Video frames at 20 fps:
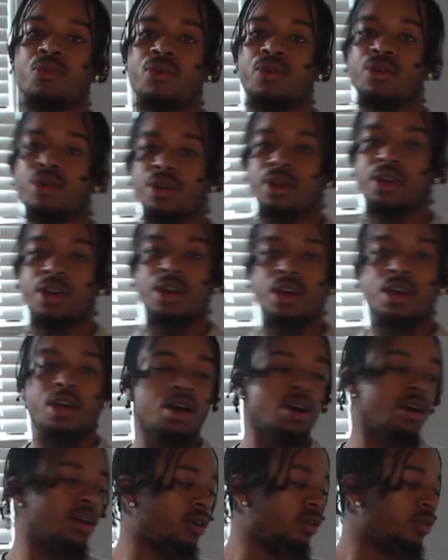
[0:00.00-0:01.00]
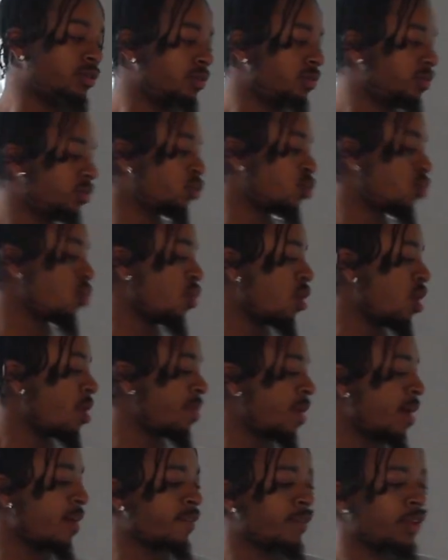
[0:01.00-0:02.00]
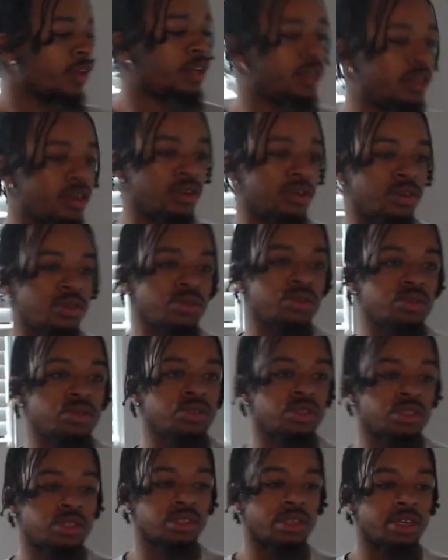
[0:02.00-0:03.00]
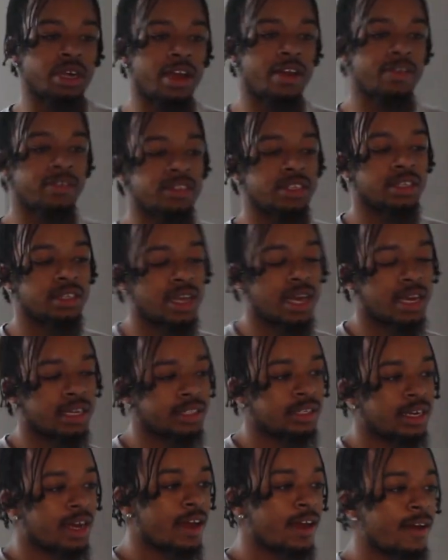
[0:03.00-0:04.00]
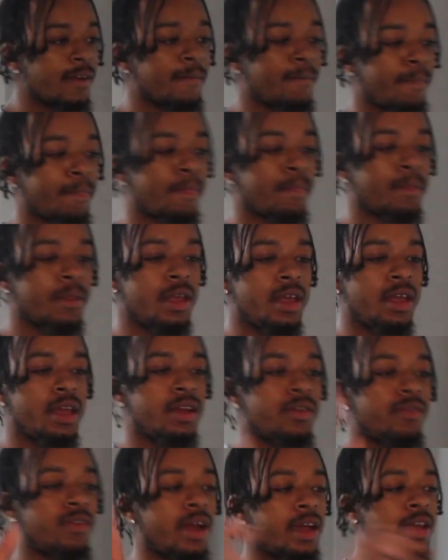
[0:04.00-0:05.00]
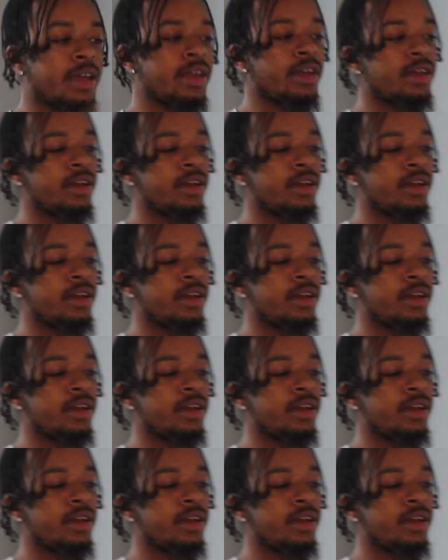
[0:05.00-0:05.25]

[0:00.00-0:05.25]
gonna um, record all my videos and everything like that. Right